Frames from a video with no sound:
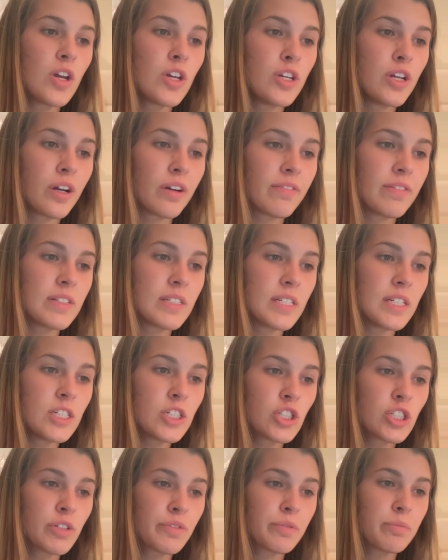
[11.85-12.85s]
Your
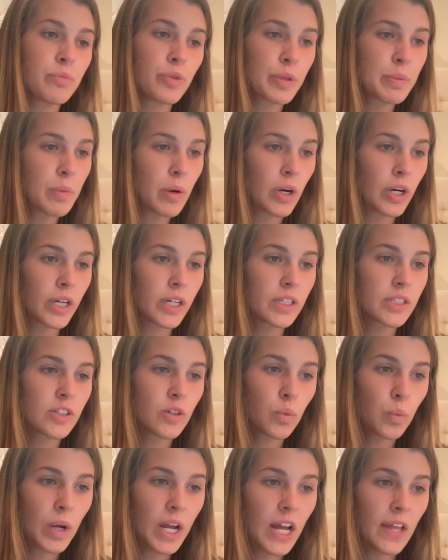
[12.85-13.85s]
physician remarks,
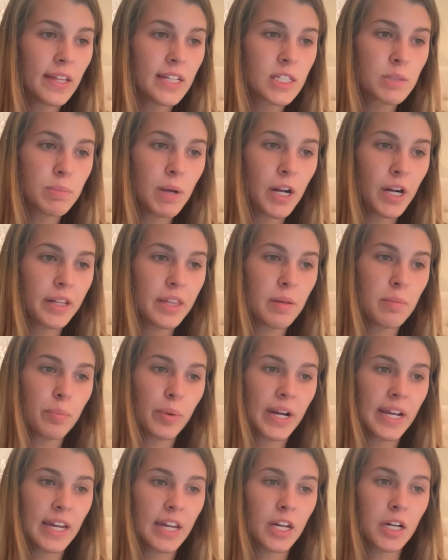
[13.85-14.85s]
well, it's better than
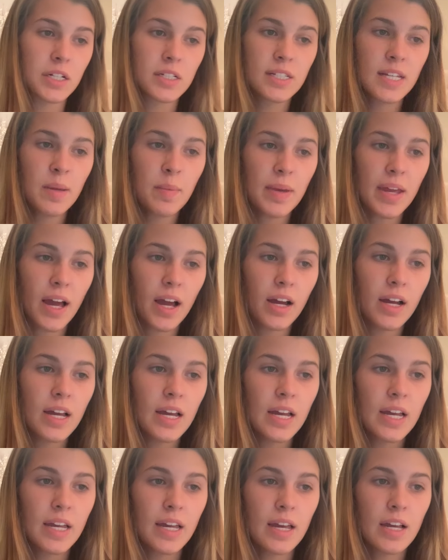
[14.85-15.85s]
breaking your tibia.
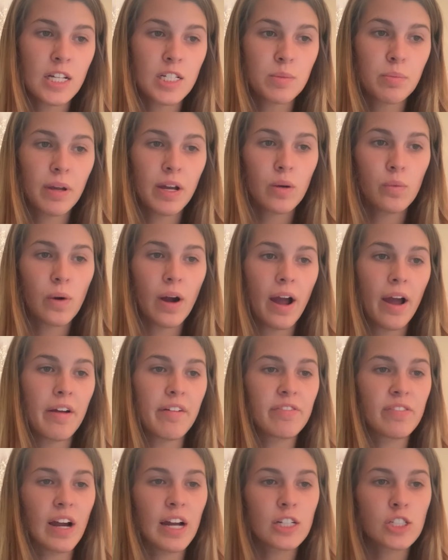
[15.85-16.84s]
Explain why a
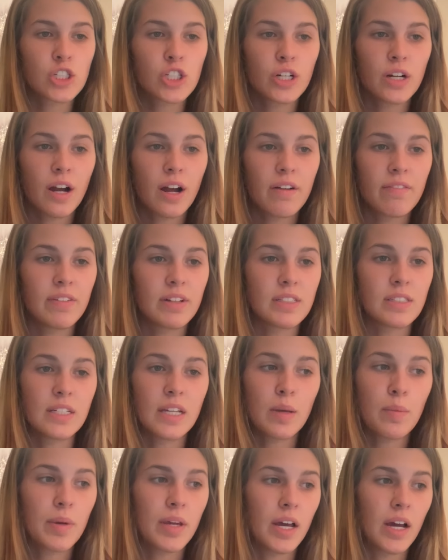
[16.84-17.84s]
fracture of the
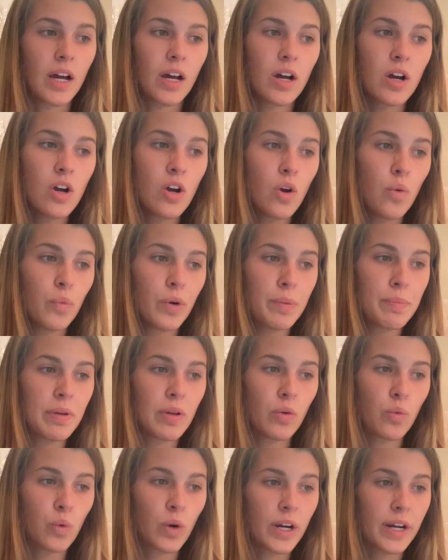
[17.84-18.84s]
tibia would
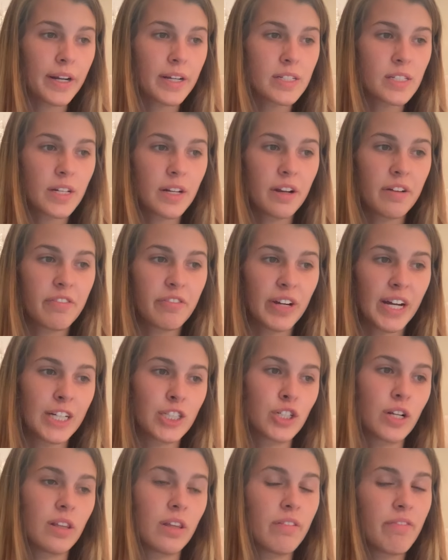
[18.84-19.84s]
be worse than a
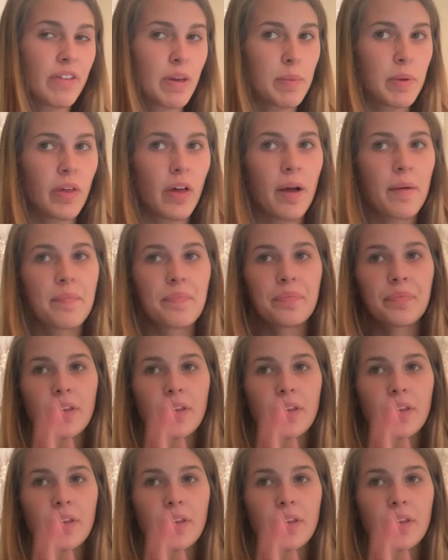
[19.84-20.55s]
fracture of the fibula.